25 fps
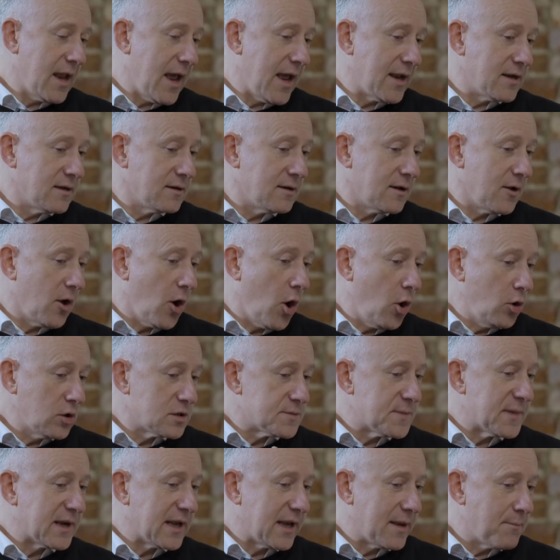And
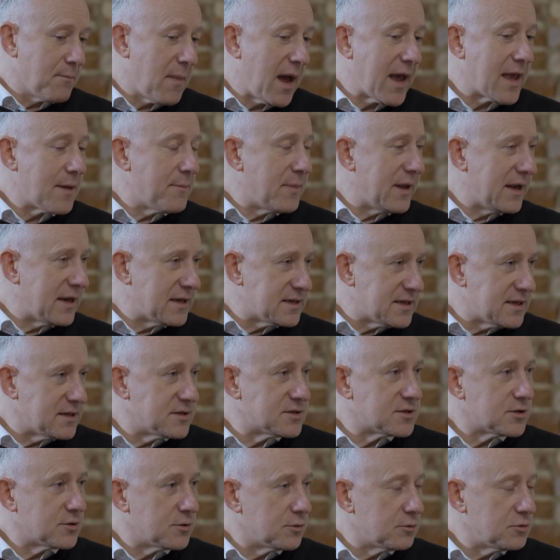ultimately, my ability
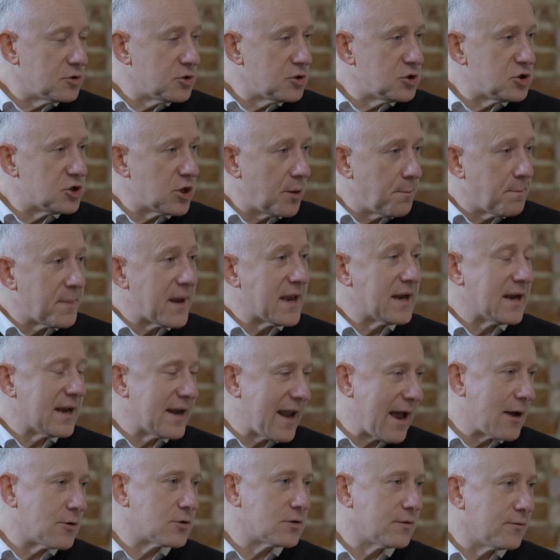to jump in and
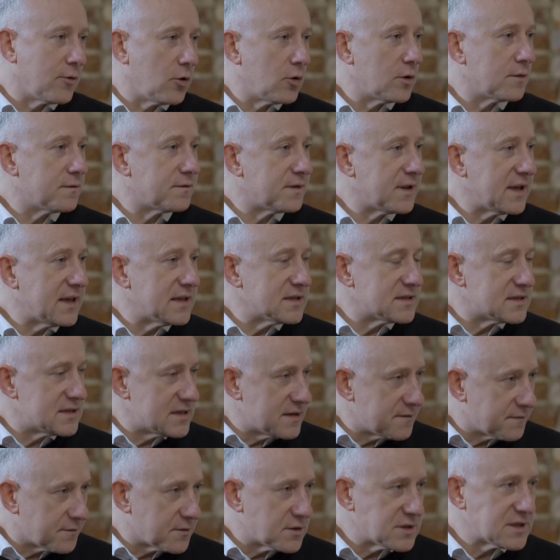out of all of these
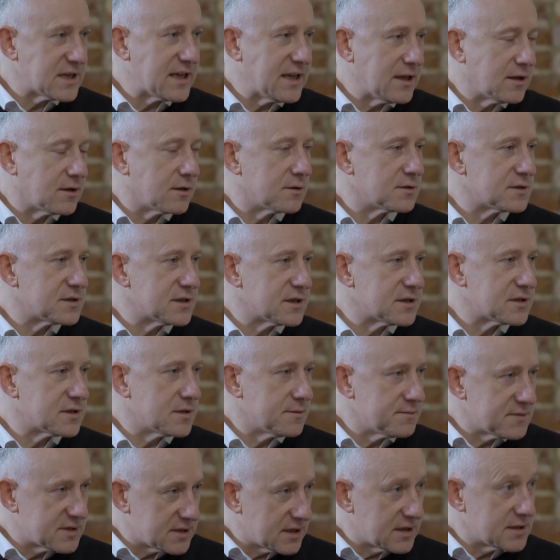different
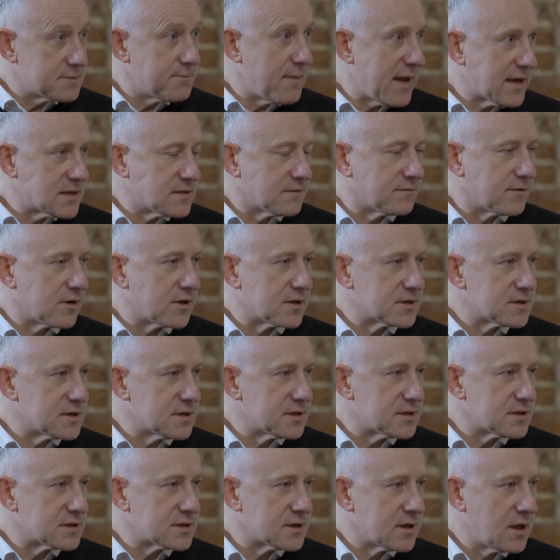ecosystems, these
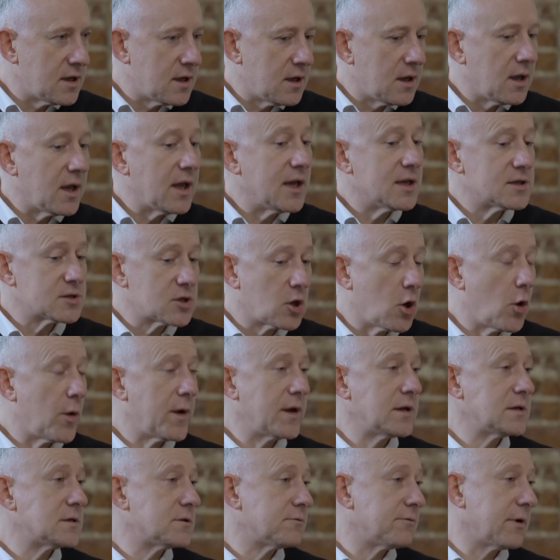metaverses, is
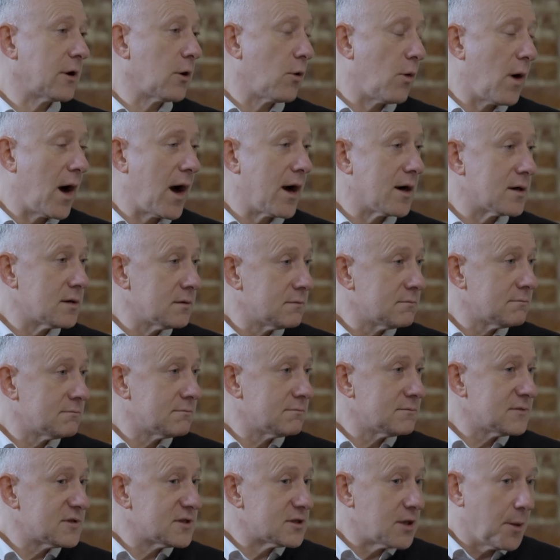going to require
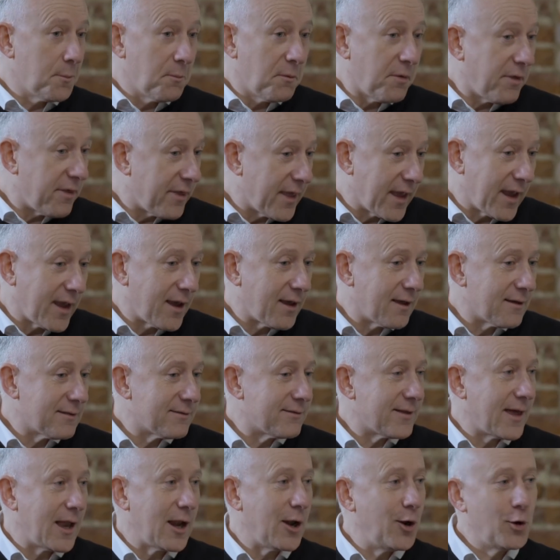something
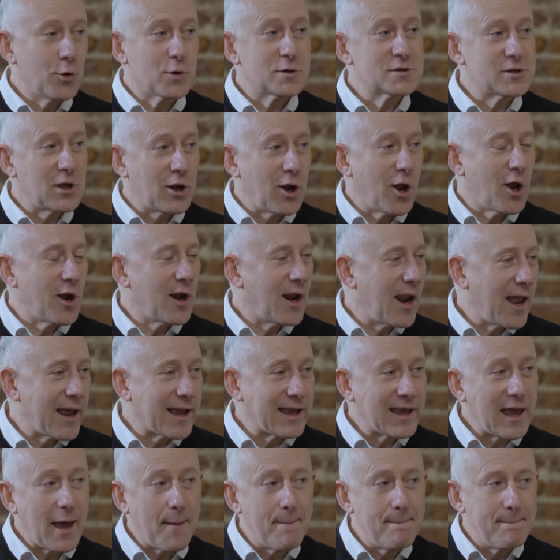that looks a lot
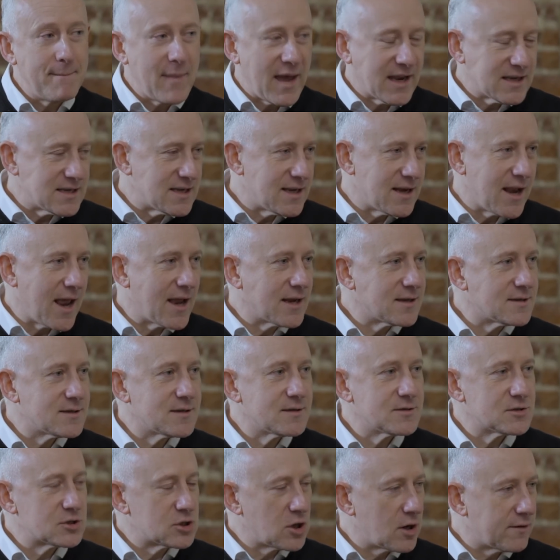like a MetaNet
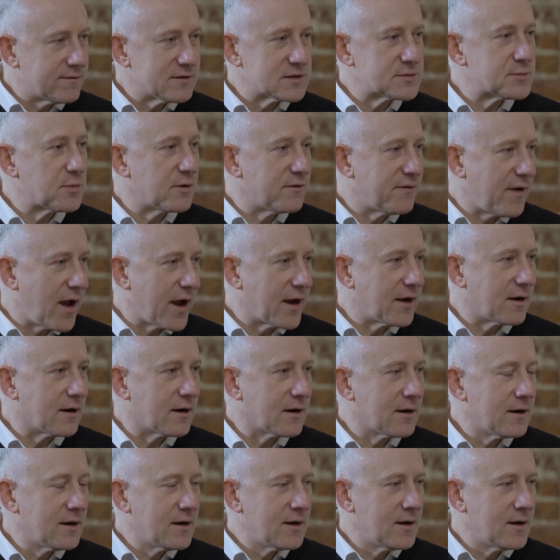service provider.